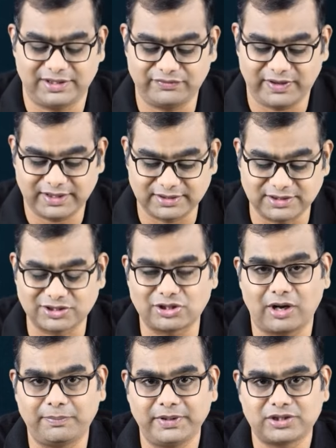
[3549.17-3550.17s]
In fact, this
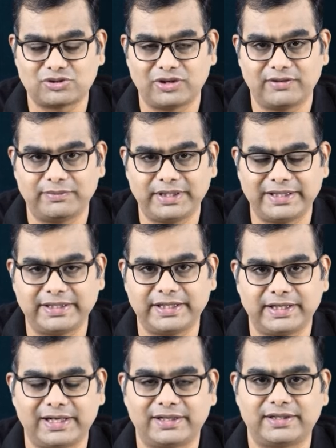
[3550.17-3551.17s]
topic should have been
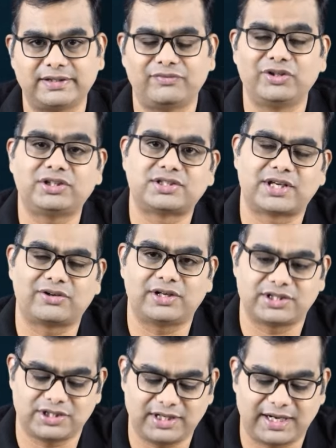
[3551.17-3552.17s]
integrated with
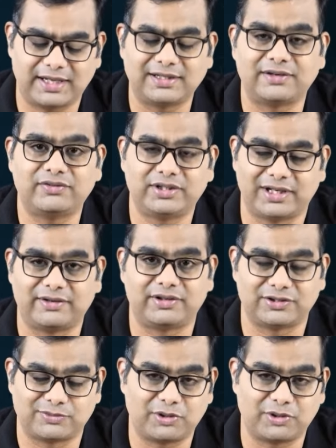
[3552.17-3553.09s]
securitization rather than with derivatives,